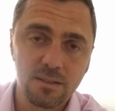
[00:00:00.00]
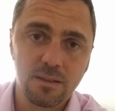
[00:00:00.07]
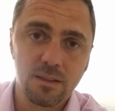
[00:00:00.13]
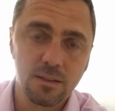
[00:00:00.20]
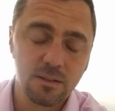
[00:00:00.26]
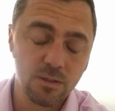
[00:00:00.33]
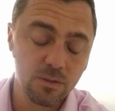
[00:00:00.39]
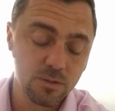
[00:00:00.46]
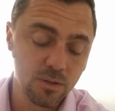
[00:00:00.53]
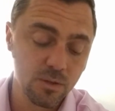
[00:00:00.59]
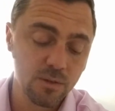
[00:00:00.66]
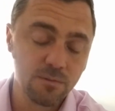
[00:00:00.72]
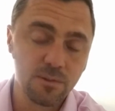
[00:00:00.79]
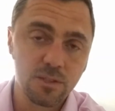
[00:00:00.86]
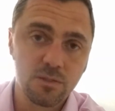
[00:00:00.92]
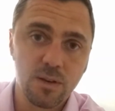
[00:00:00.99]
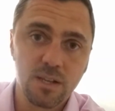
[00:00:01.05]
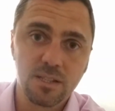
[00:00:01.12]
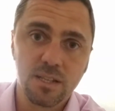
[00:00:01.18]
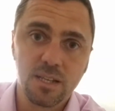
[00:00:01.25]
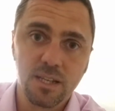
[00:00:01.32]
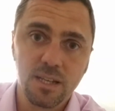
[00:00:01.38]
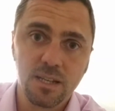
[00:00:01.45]
the two different strains
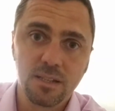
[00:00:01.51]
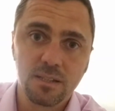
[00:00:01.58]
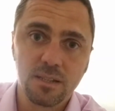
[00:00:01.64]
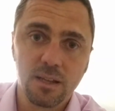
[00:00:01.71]
in yeast,